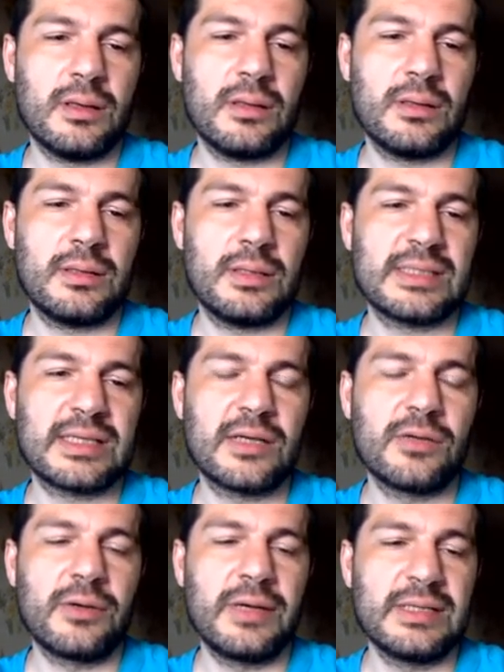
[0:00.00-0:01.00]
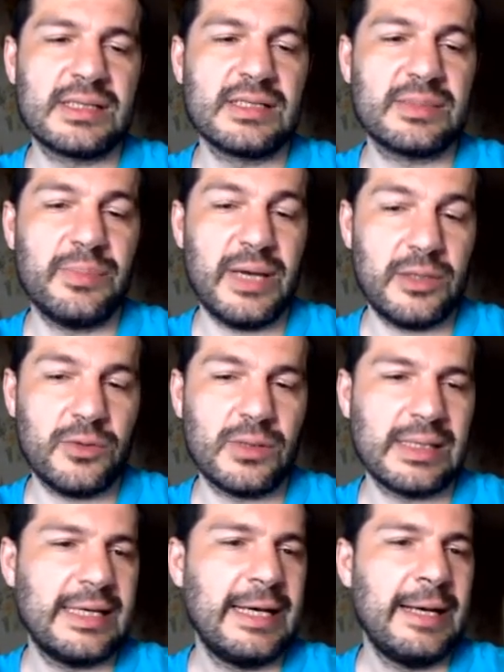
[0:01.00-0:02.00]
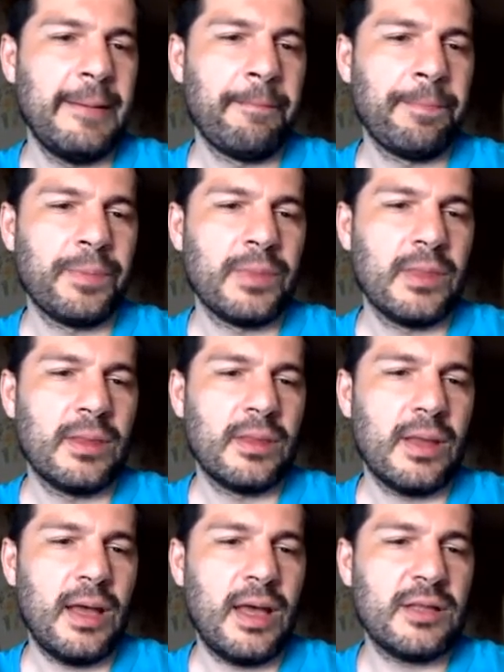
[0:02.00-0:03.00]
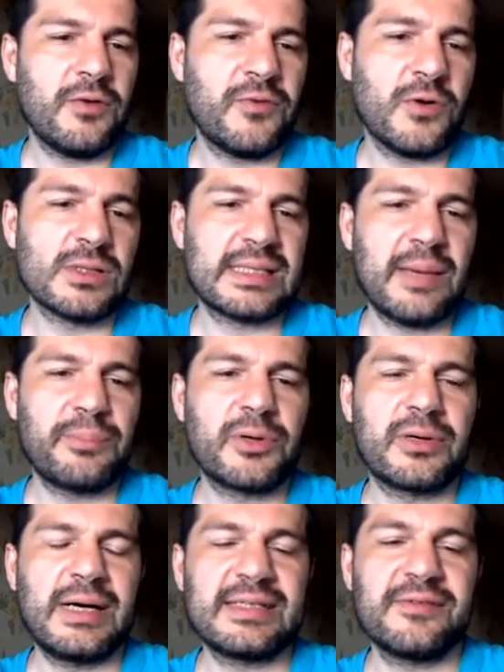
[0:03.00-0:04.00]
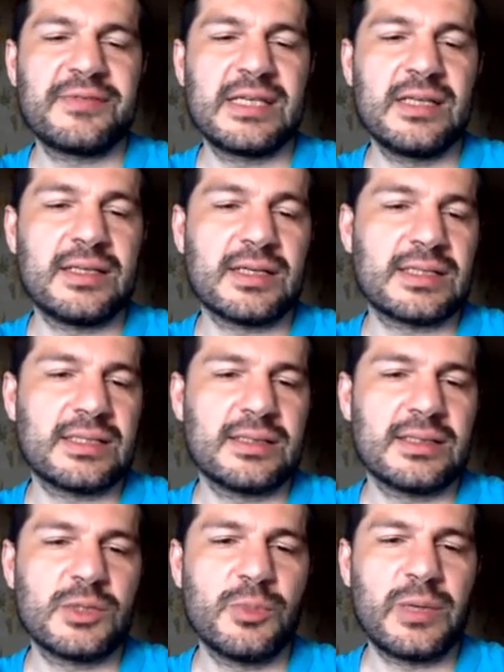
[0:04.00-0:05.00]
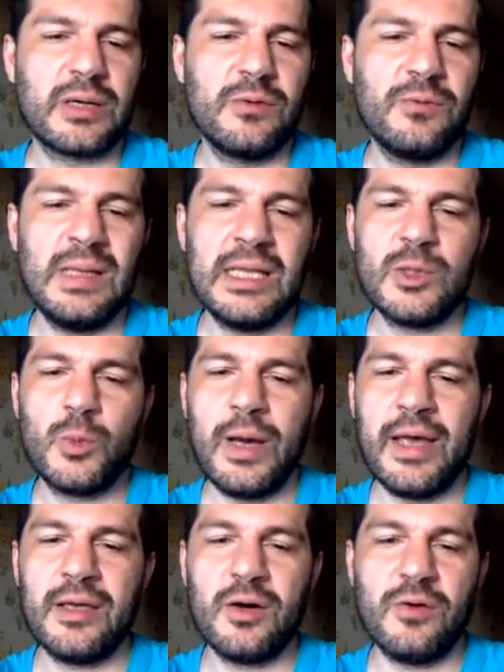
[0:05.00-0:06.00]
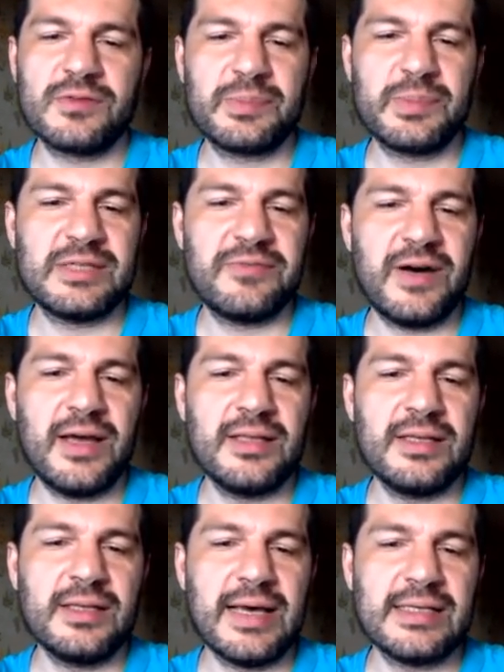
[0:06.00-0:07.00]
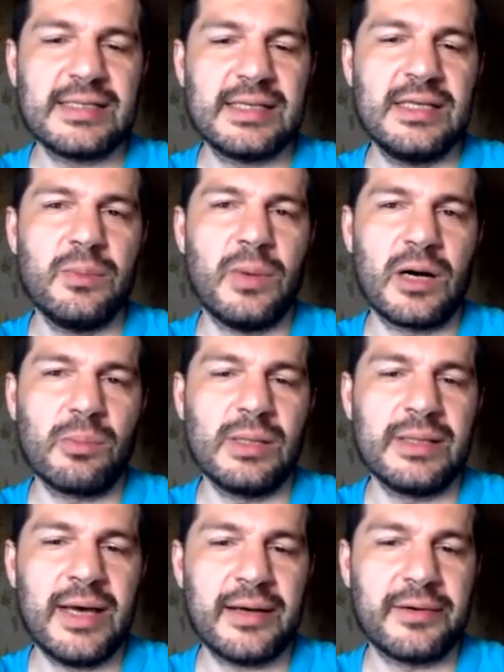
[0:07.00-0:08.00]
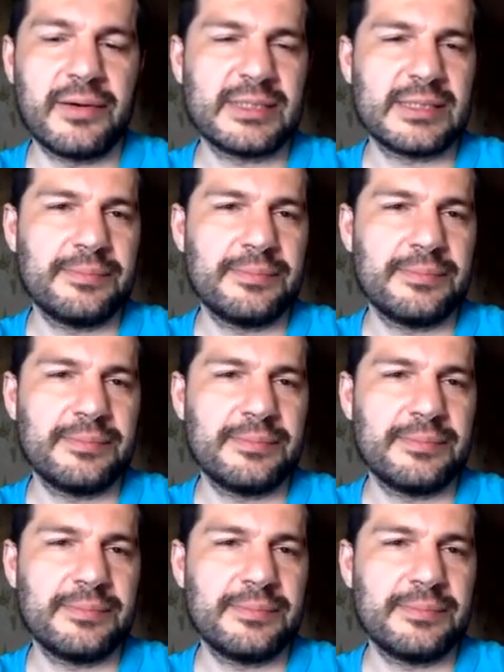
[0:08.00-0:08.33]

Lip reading: TestScheduler instance manually. And of course, time progressive syntax, super convenient way of specifying delays in marble diagrams.